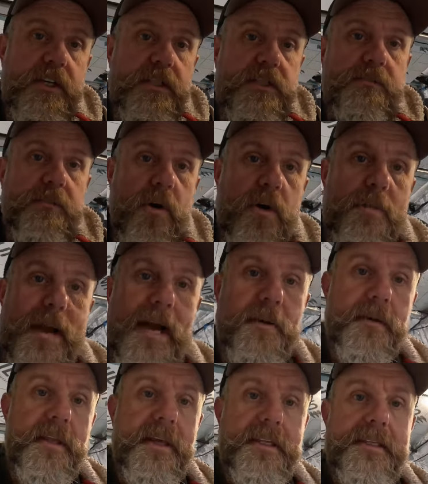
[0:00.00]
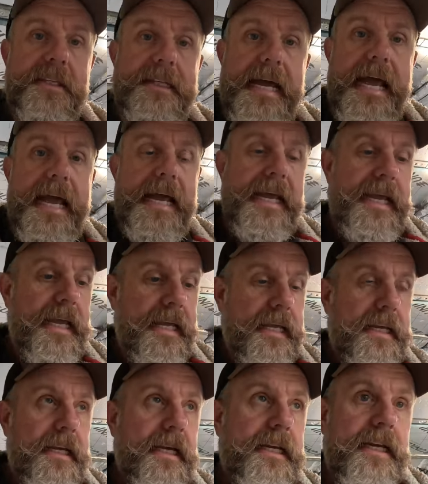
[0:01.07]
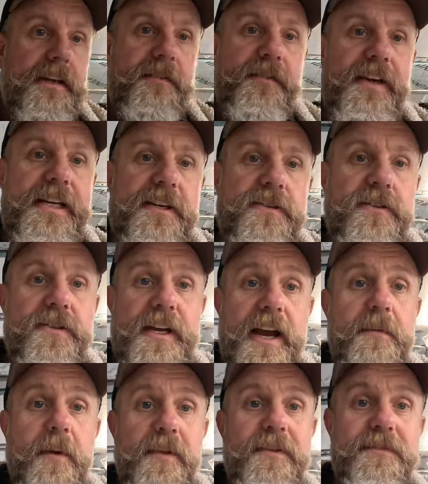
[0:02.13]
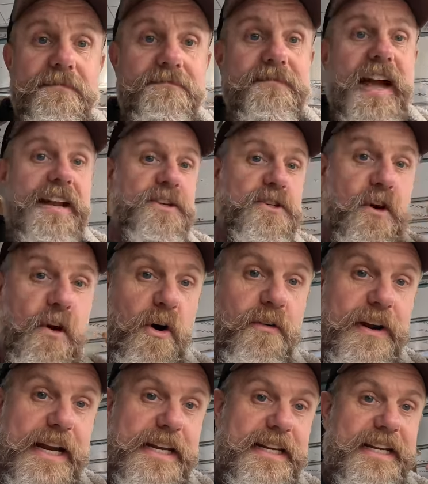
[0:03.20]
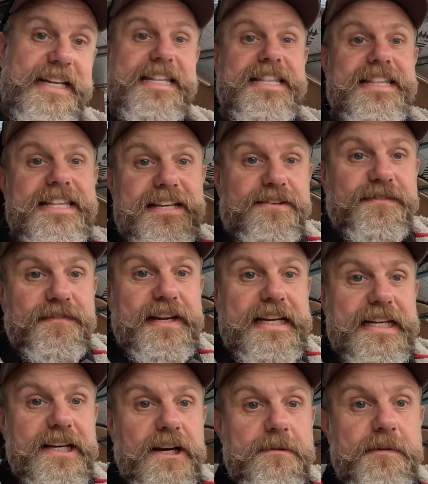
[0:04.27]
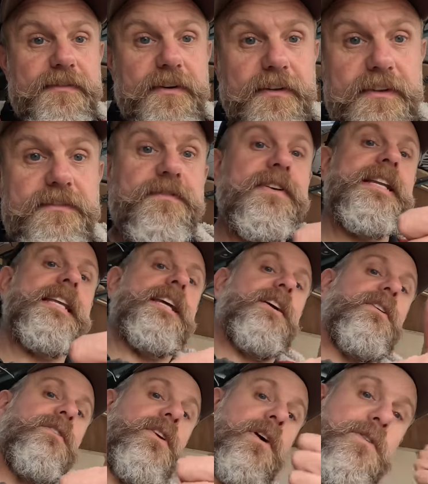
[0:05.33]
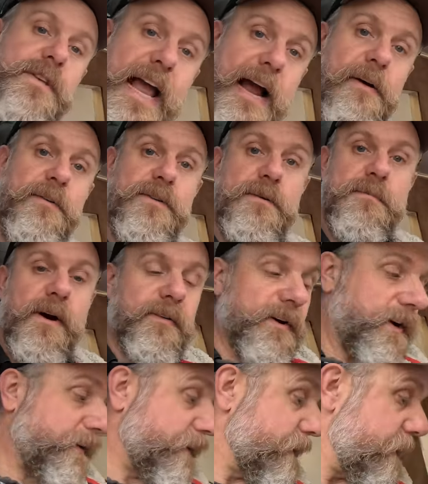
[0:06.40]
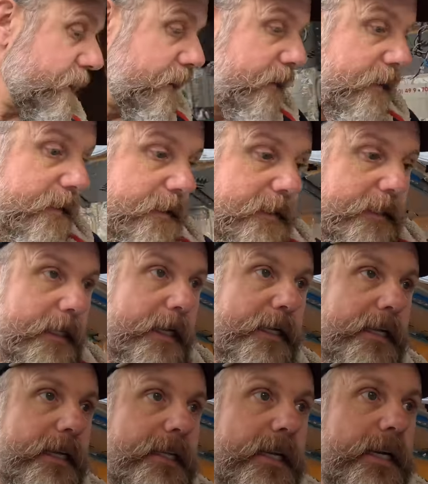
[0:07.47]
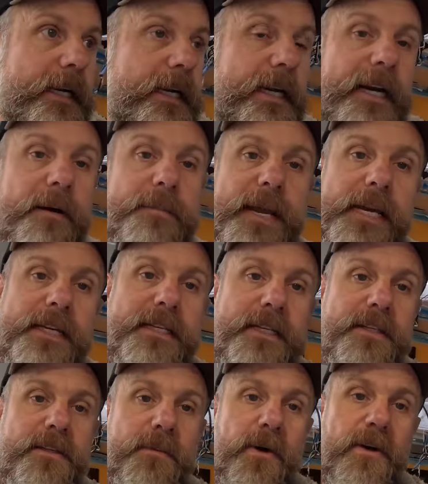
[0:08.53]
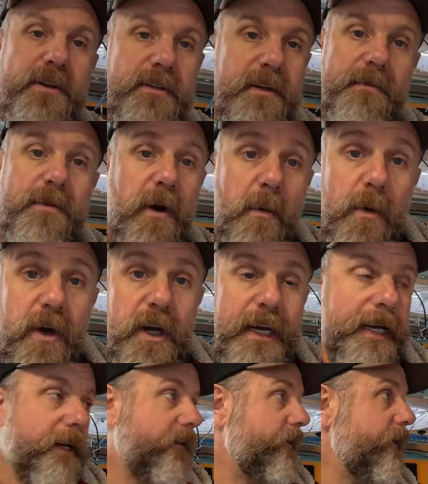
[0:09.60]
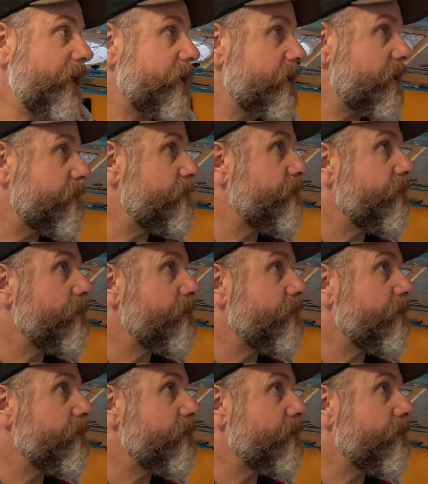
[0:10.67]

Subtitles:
to muck about with it today and get it finished, because I want that door in this video before this video goes out tomorrow. And I'll be editing tomorrow, so I'm not working on this.